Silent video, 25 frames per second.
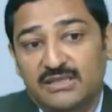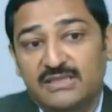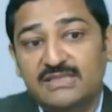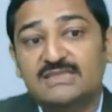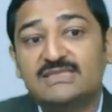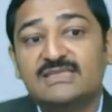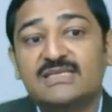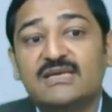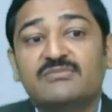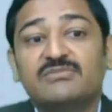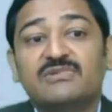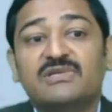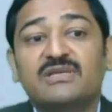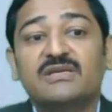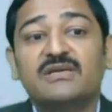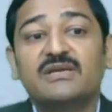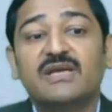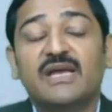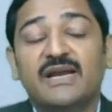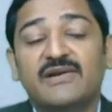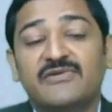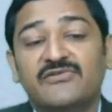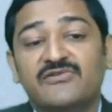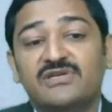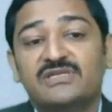is
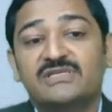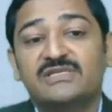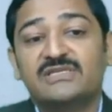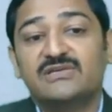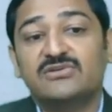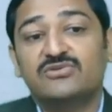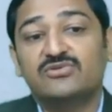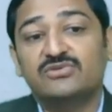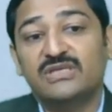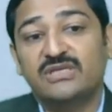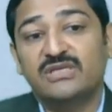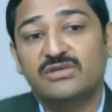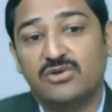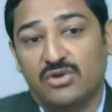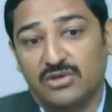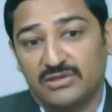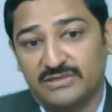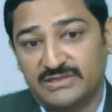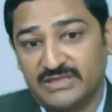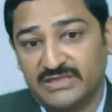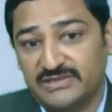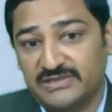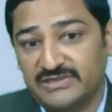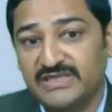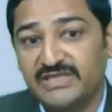something addressing to the
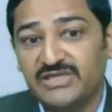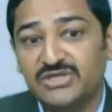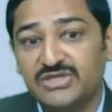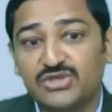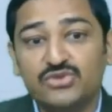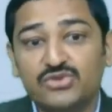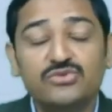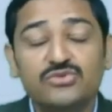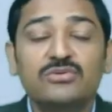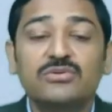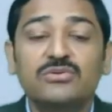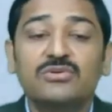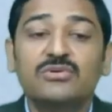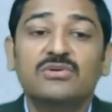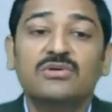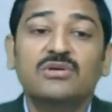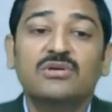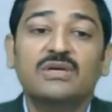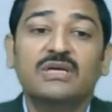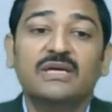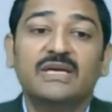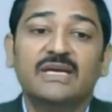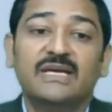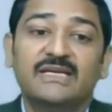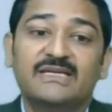cost cutting issue,
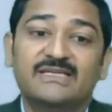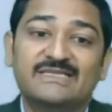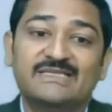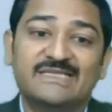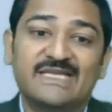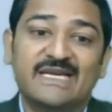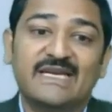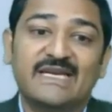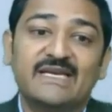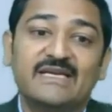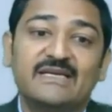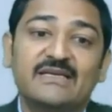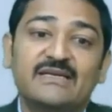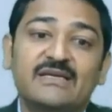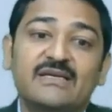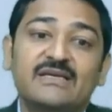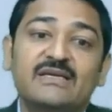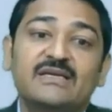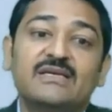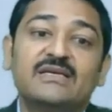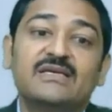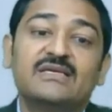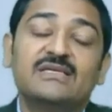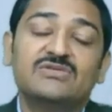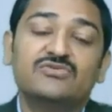and second
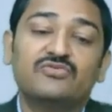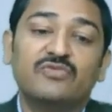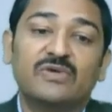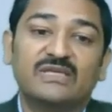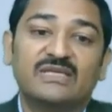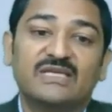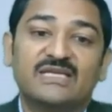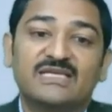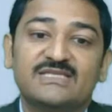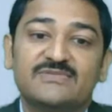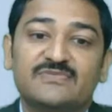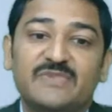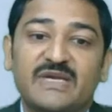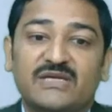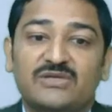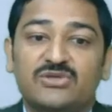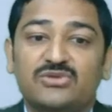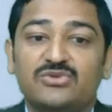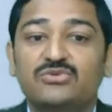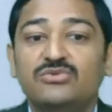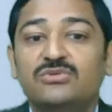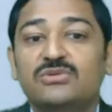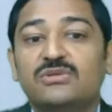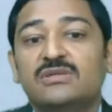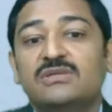is with
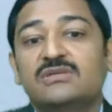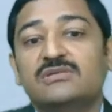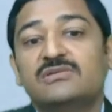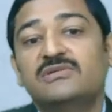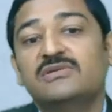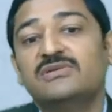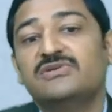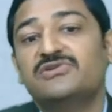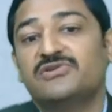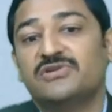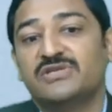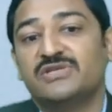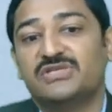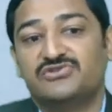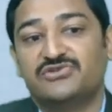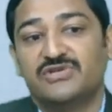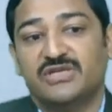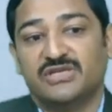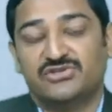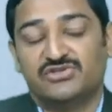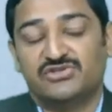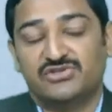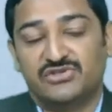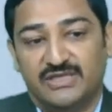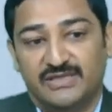respect to the
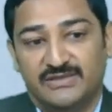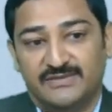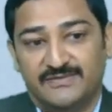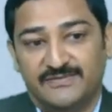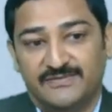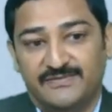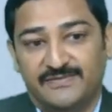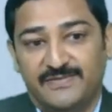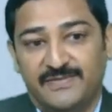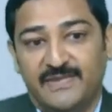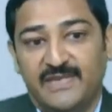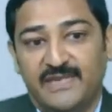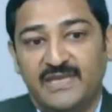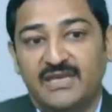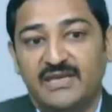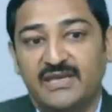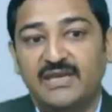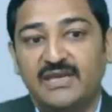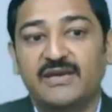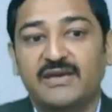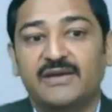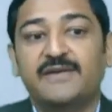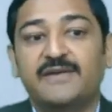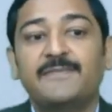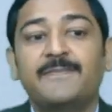restructuring.
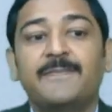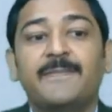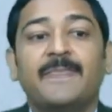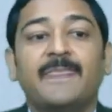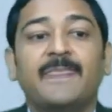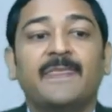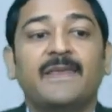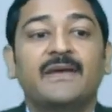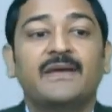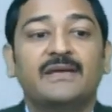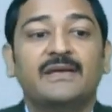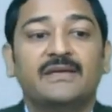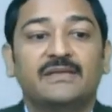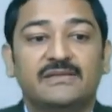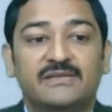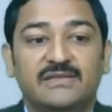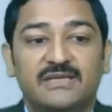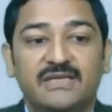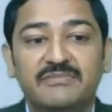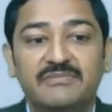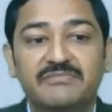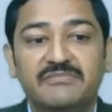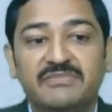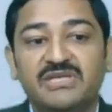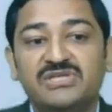Here,
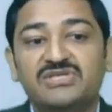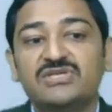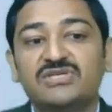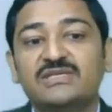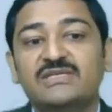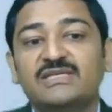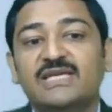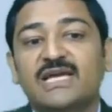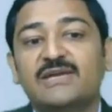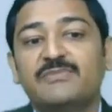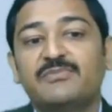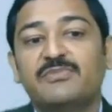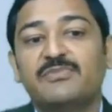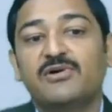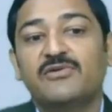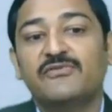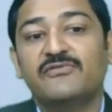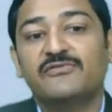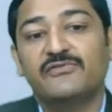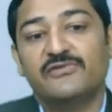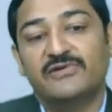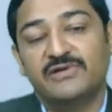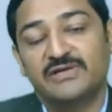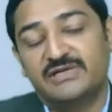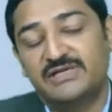three major type
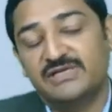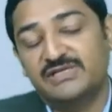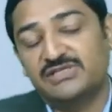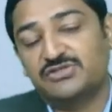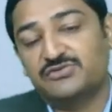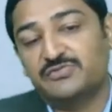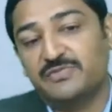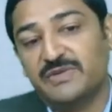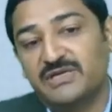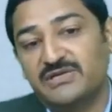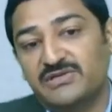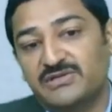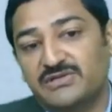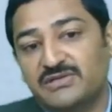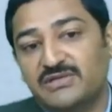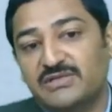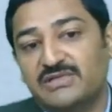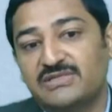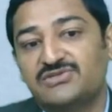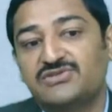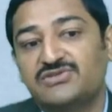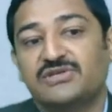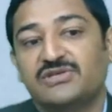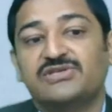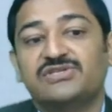of retrenchment
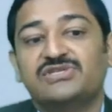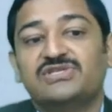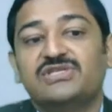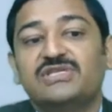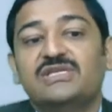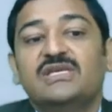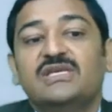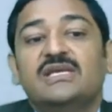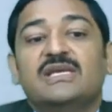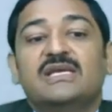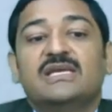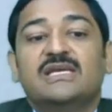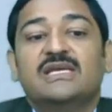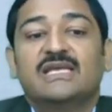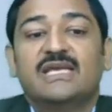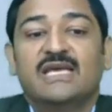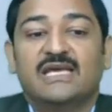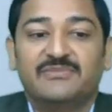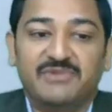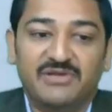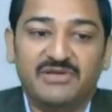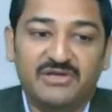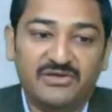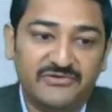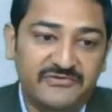strategy
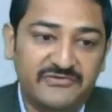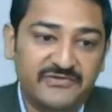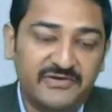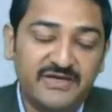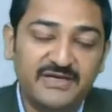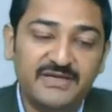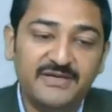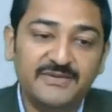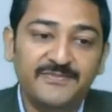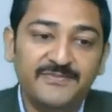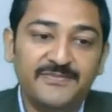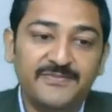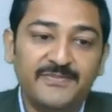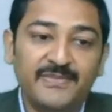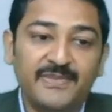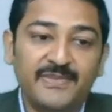can be referred.